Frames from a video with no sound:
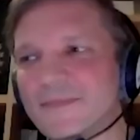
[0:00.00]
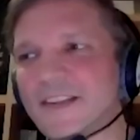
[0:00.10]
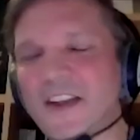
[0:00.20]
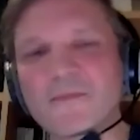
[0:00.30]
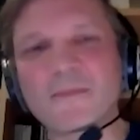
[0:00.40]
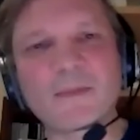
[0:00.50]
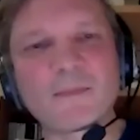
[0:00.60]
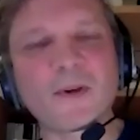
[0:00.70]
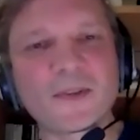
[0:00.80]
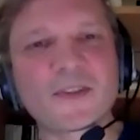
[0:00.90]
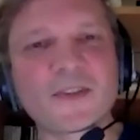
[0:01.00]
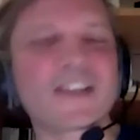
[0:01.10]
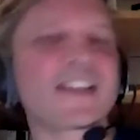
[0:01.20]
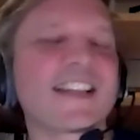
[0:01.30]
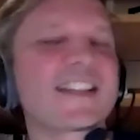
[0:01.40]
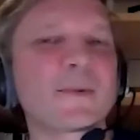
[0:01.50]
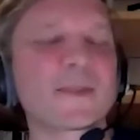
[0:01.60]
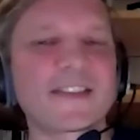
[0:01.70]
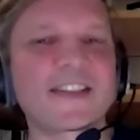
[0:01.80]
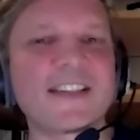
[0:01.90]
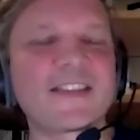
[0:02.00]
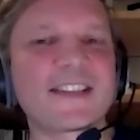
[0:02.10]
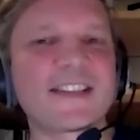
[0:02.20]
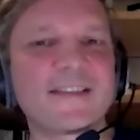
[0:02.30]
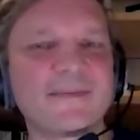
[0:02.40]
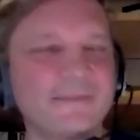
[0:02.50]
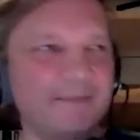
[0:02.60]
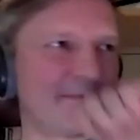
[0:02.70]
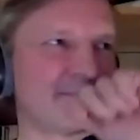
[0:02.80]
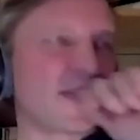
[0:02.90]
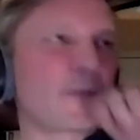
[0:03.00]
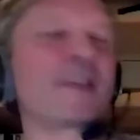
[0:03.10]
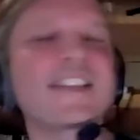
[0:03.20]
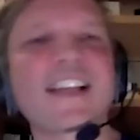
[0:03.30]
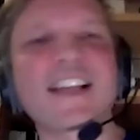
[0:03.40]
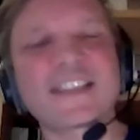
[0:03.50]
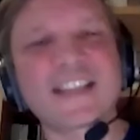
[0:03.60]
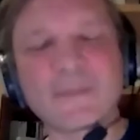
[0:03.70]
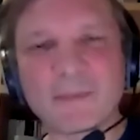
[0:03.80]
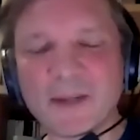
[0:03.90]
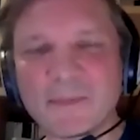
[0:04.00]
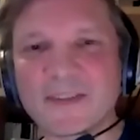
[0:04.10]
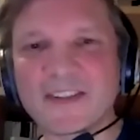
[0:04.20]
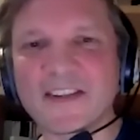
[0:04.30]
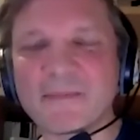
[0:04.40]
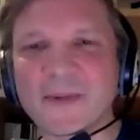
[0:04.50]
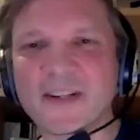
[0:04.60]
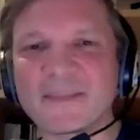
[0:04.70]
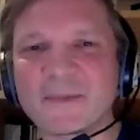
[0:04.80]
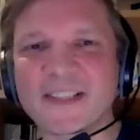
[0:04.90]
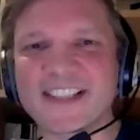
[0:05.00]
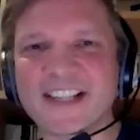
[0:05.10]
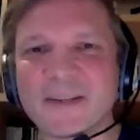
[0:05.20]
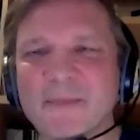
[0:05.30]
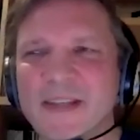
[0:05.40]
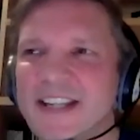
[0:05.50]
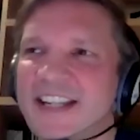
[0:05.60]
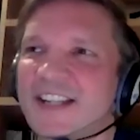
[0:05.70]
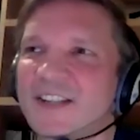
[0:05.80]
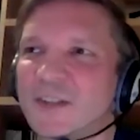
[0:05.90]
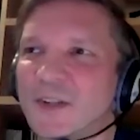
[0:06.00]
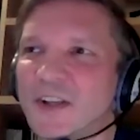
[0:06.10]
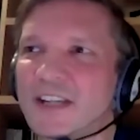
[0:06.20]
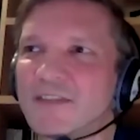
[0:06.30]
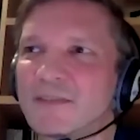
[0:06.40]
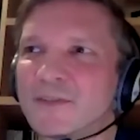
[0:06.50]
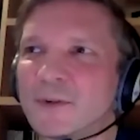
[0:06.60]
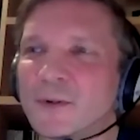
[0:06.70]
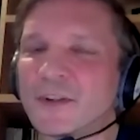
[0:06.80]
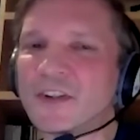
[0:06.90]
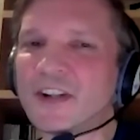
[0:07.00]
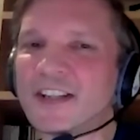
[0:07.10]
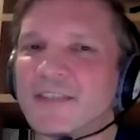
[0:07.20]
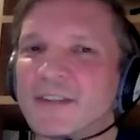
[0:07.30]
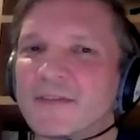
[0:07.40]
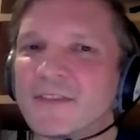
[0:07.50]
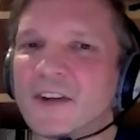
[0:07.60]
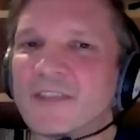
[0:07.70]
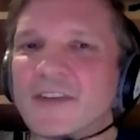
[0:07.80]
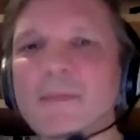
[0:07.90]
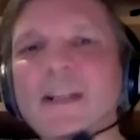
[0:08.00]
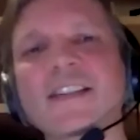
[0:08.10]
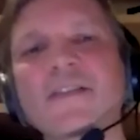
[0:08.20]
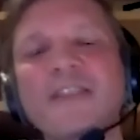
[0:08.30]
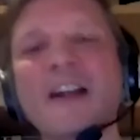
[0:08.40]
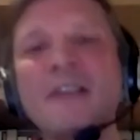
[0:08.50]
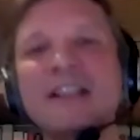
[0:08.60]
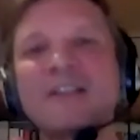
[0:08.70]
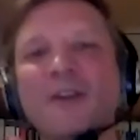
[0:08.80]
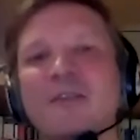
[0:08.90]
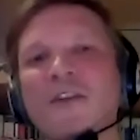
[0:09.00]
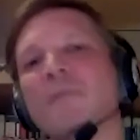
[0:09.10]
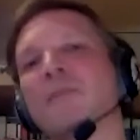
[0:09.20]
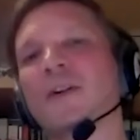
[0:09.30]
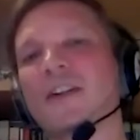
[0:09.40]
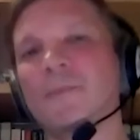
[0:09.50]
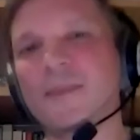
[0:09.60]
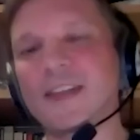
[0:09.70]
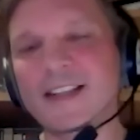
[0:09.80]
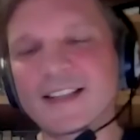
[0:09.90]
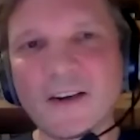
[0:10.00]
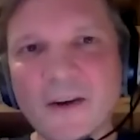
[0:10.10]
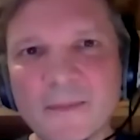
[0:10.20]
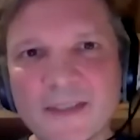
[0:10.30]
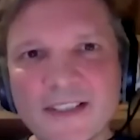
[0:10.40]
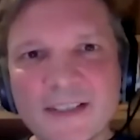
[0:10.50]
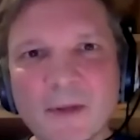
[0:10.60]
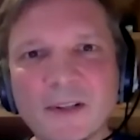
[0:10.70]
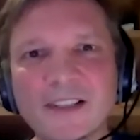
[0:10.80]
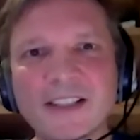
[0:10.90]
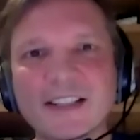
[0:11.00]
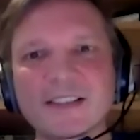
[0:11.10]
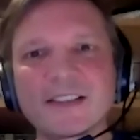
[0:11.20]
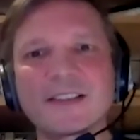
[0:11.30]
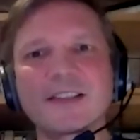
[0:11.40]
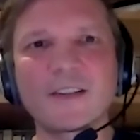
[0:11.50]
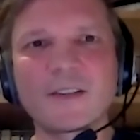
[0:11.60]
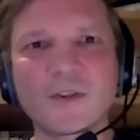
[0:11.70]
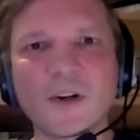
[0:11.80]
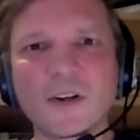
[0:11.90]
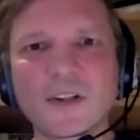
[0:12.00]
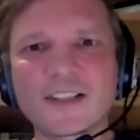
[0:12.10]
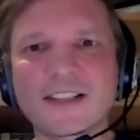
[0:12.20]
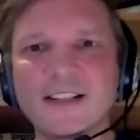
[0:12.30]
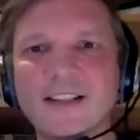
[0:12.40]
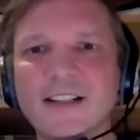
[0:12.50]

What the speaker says: I've been pondering this, what to give it, and I wouldn't say it's keeping me up at night, it was, should I give it 4 or should I give it 5? I mean, it's a very grown-up book. There's arms smuggling and drugs.